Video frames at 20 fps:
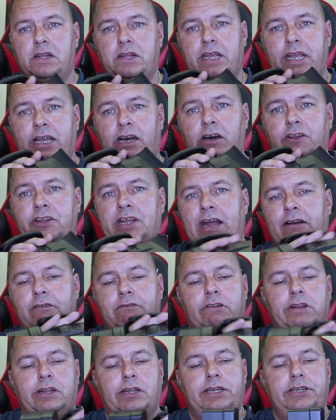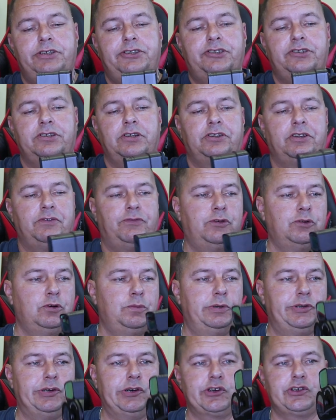they are now released. The
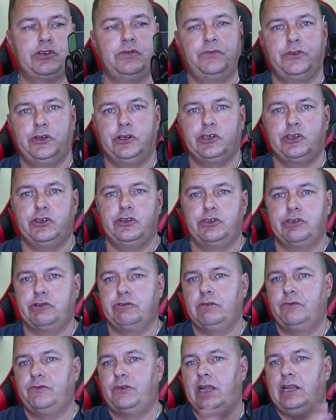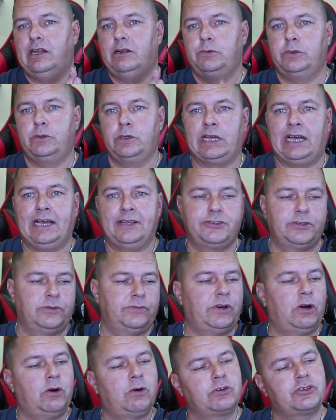full production versions are available as
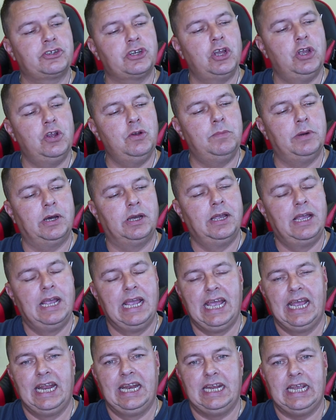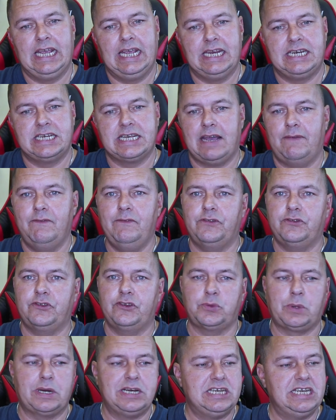of October the 10th,
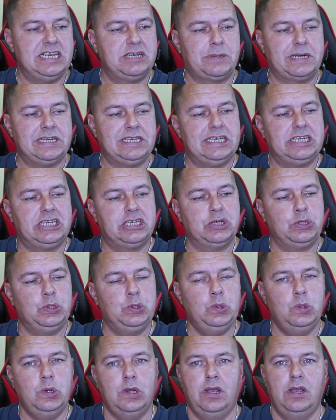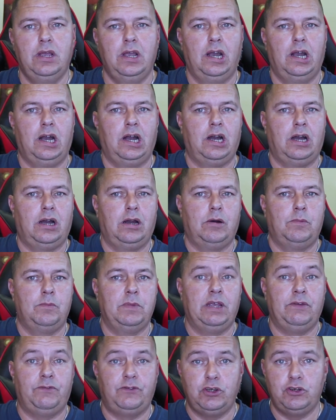2022.
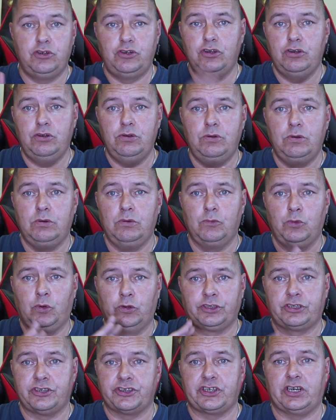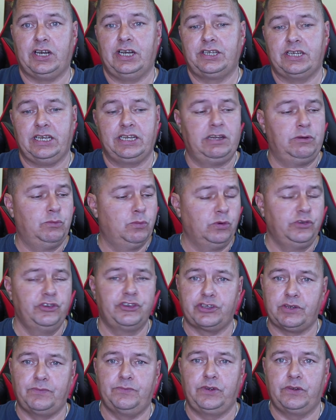If you do decide that you
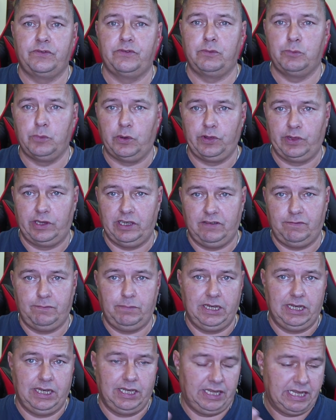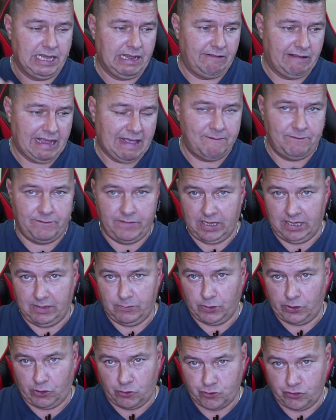want something from OneLeaf, be it their
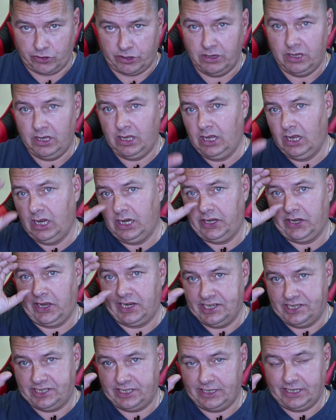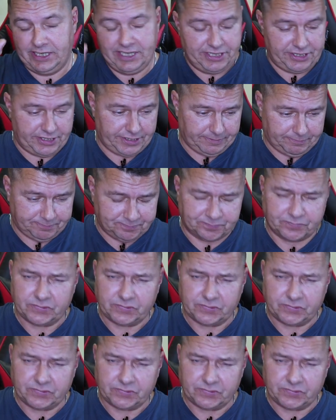NV100 night sights,